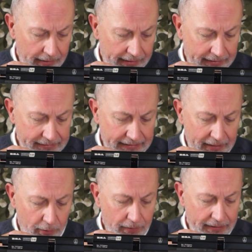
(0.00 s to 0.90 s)
It's
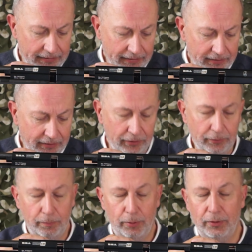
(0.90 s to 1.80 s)
equating
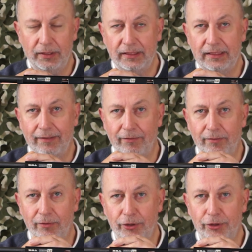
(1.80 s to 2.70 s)
to 0.7
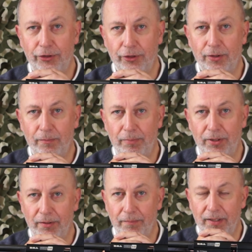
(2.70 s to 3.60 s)
of a shot
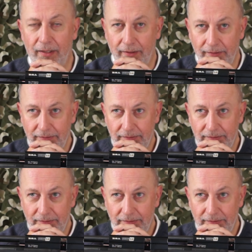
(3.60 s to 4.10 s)
per bar.